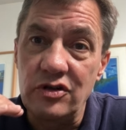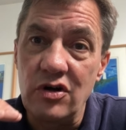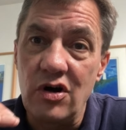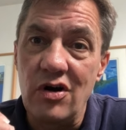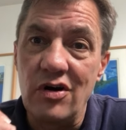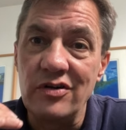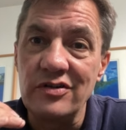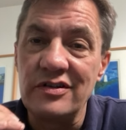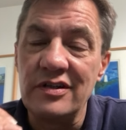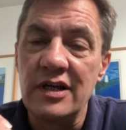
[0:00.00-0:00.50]

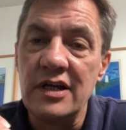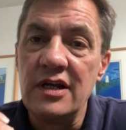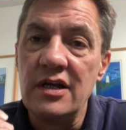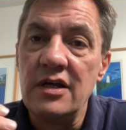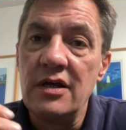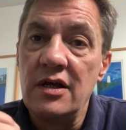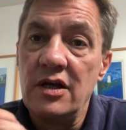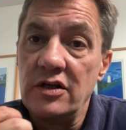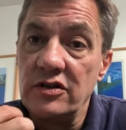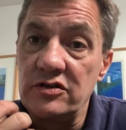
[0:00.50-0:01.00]
God
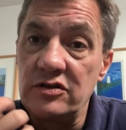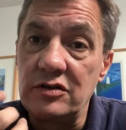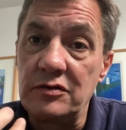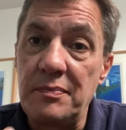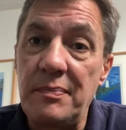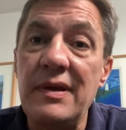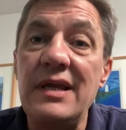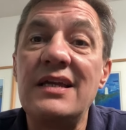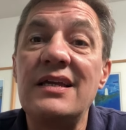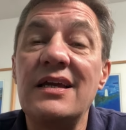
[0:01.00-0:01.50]

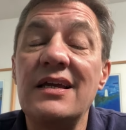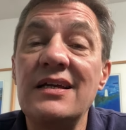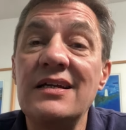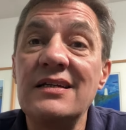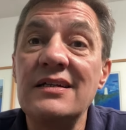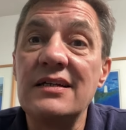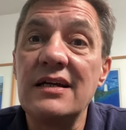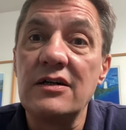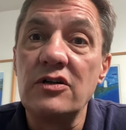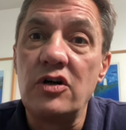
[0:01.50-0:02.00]

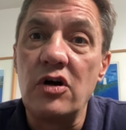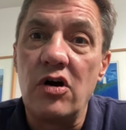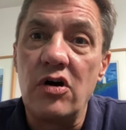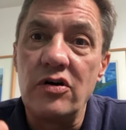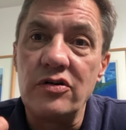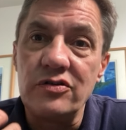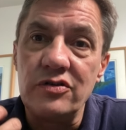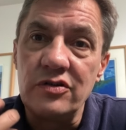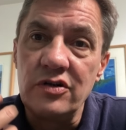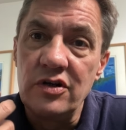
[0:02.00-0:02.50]
speaking
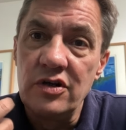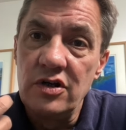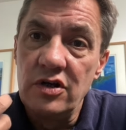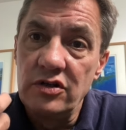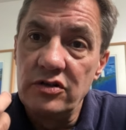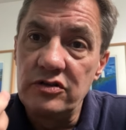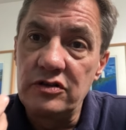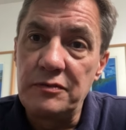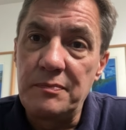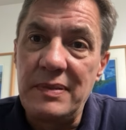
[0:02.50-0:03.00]

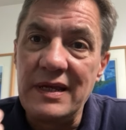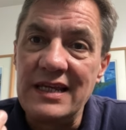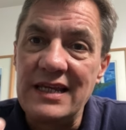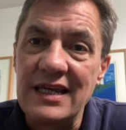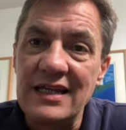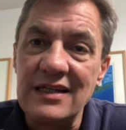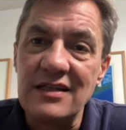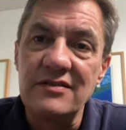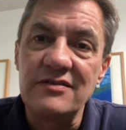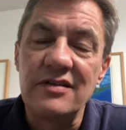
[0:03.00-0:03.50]

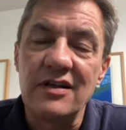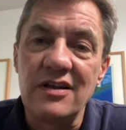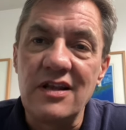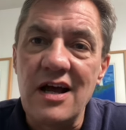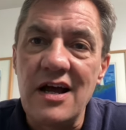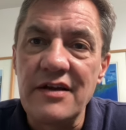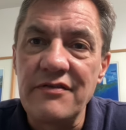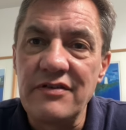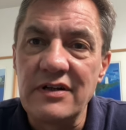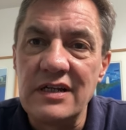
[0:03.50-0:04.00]
into
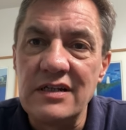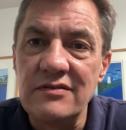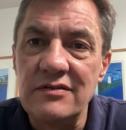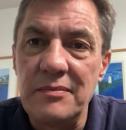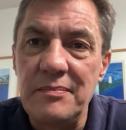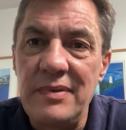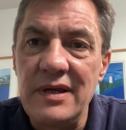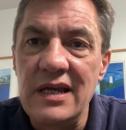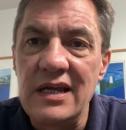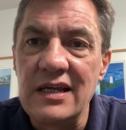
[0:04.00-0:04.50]
life and into
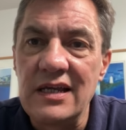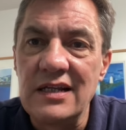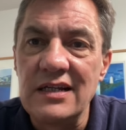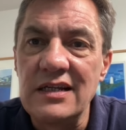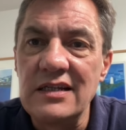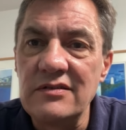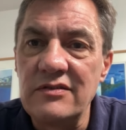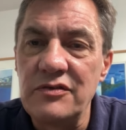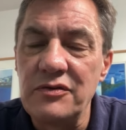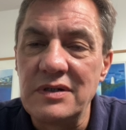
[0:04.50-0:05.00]
being and
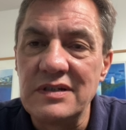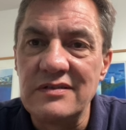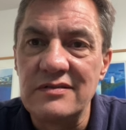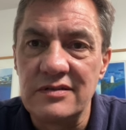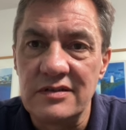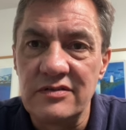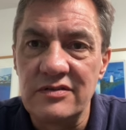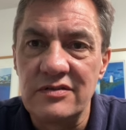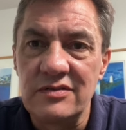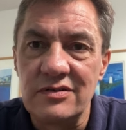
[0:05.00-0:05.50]
into
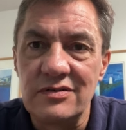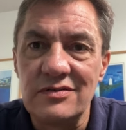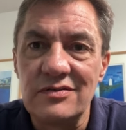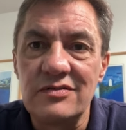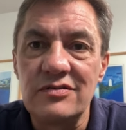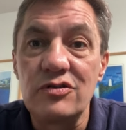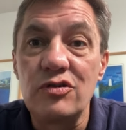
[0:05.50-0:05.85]
existence,